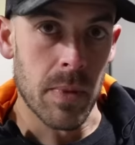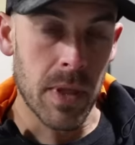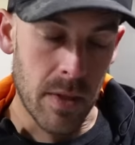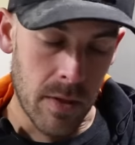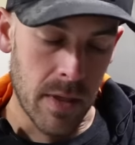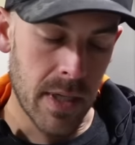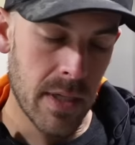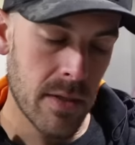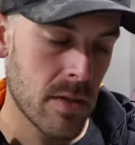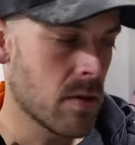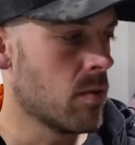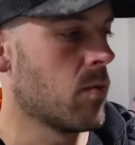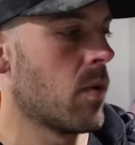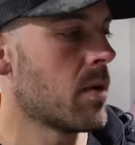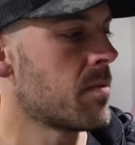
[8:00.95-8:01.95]
But there is
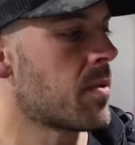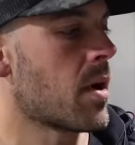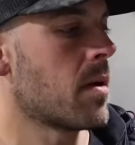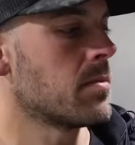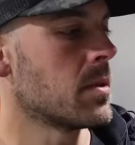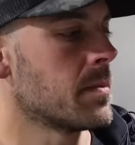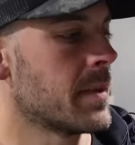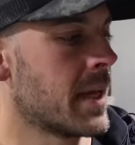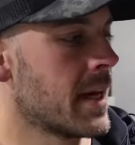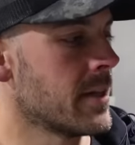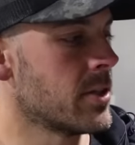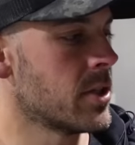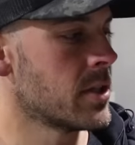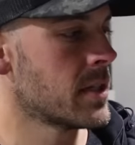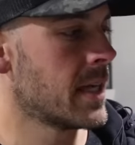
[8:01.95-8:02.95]
one problem that I
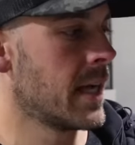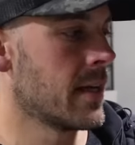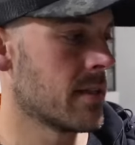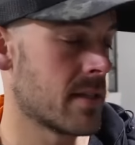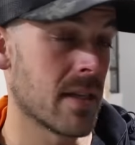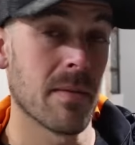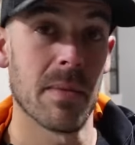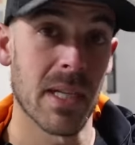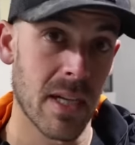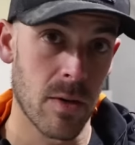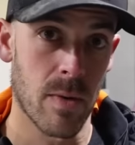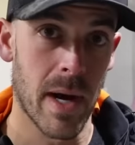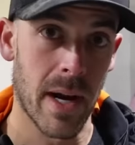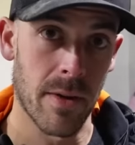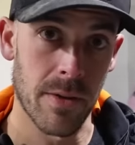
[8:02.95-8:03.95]
just can't seem to get
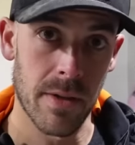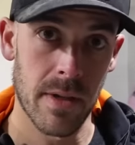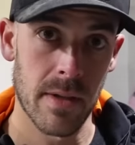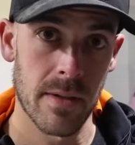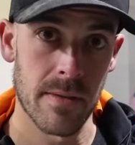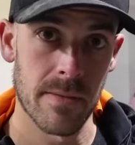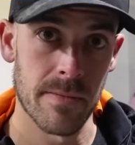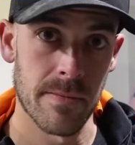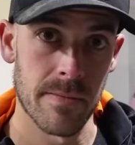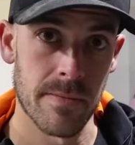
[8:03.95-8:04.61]
around, and that